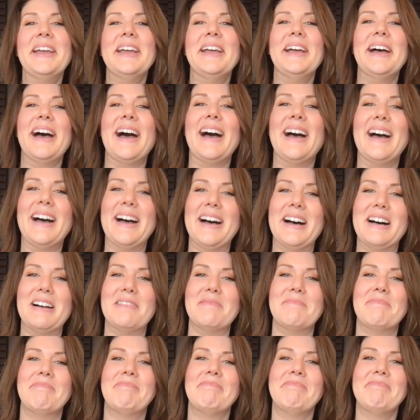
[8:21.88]

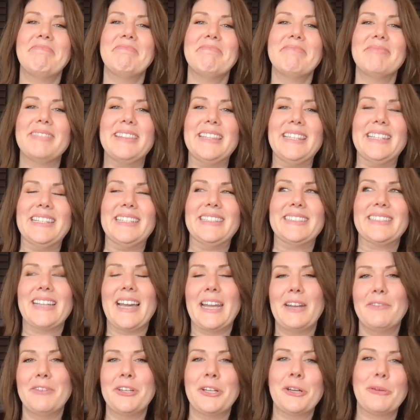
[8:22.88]

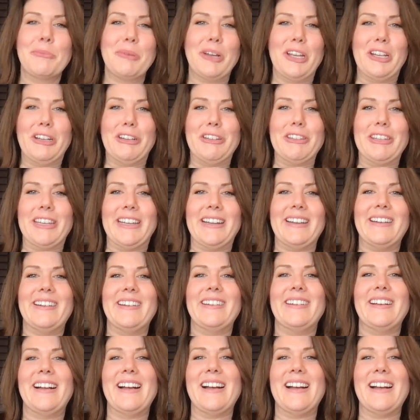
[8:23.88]
Kind of a no-brainer there.